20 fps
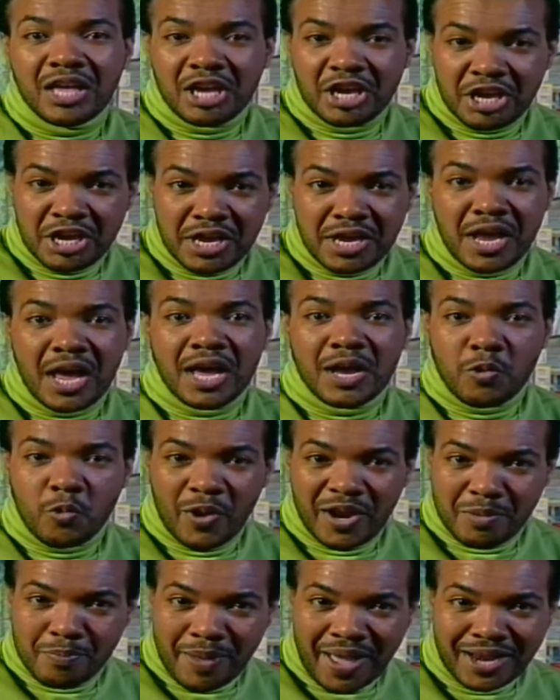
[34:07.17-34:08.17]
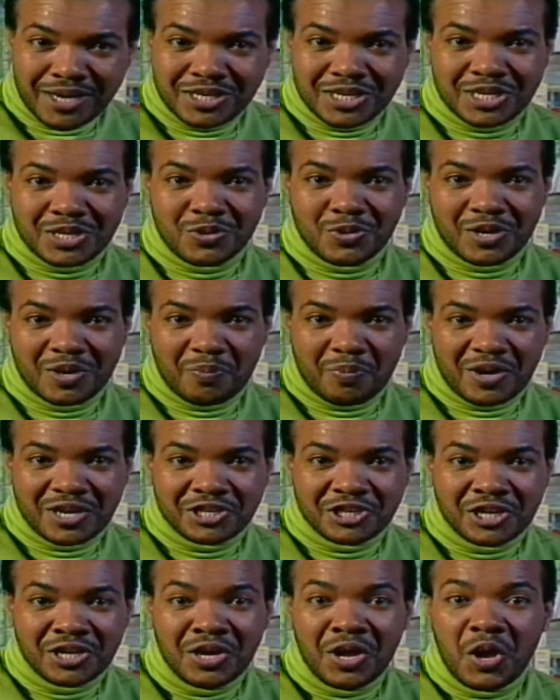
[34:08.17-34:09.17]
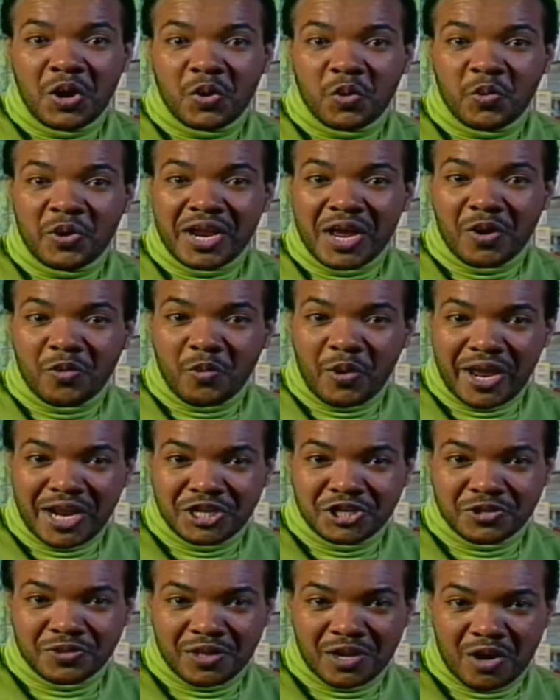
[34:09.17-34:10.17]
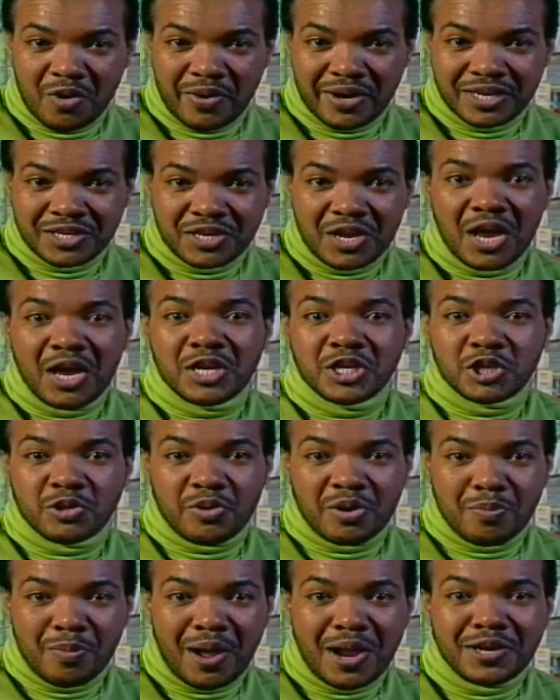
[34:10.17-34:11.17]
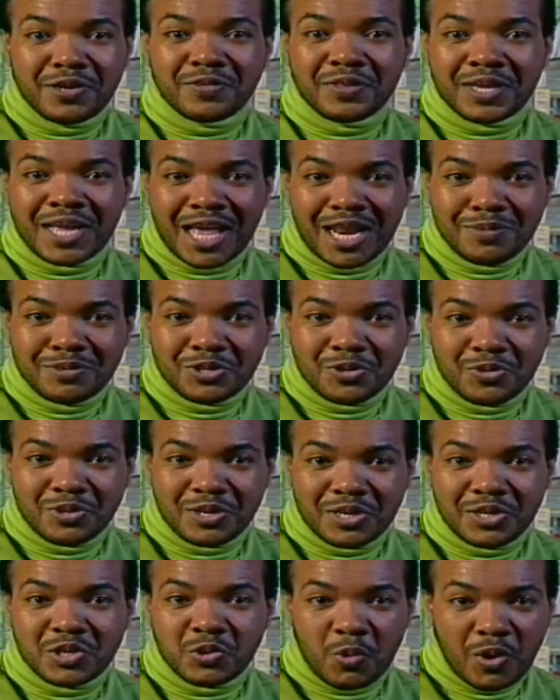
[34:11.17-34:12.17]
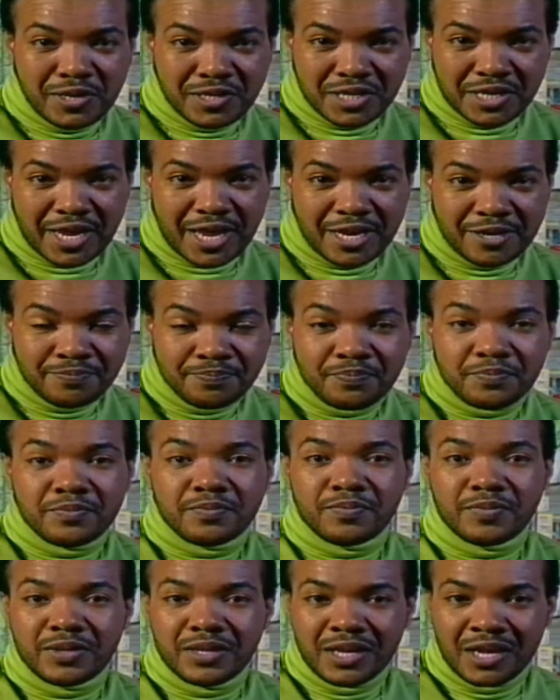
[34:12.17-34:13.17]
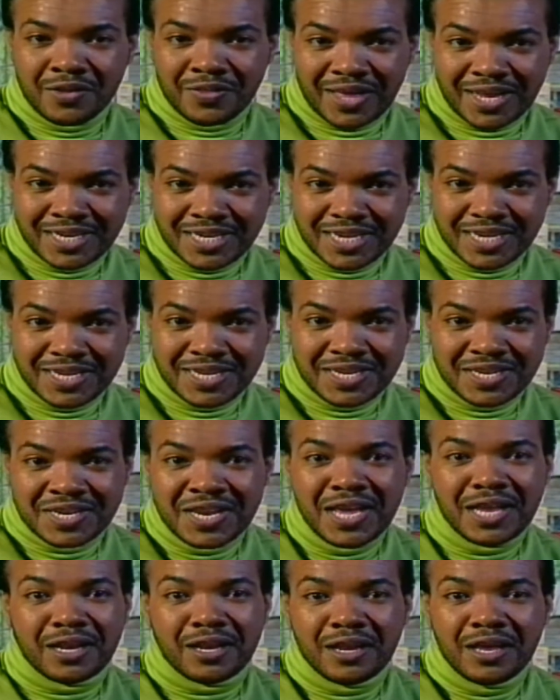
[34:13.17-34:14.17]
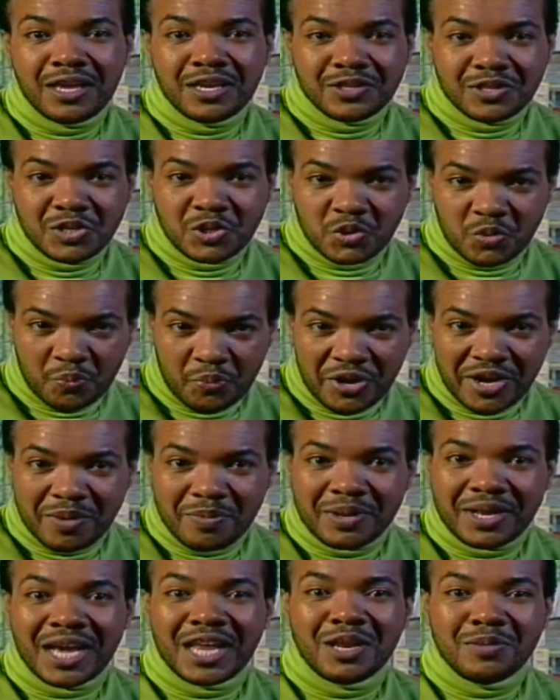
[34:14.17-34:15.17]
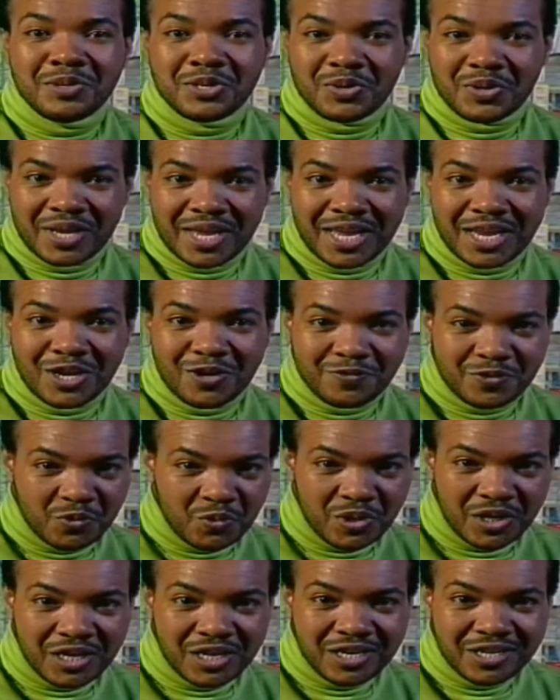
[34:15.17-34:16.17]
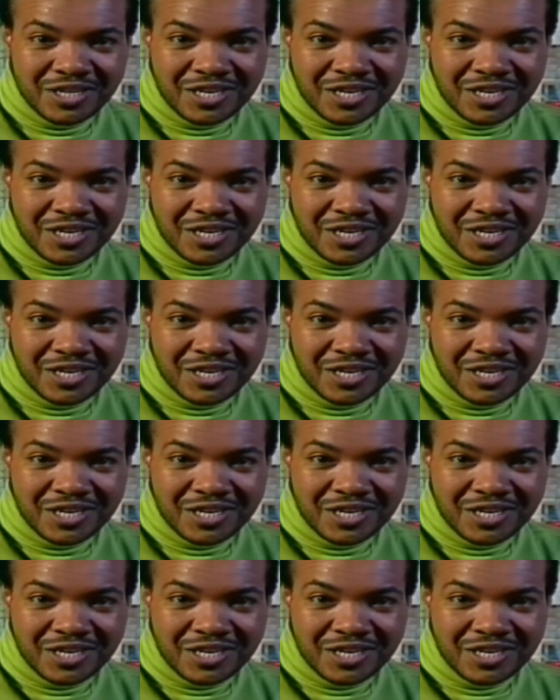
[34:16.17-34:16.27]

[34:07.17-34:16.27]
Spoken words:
He went back to Soca Pressure, rearranged the lyrics to remind the calypsonians once again that he is still the supreme calypso king of the world.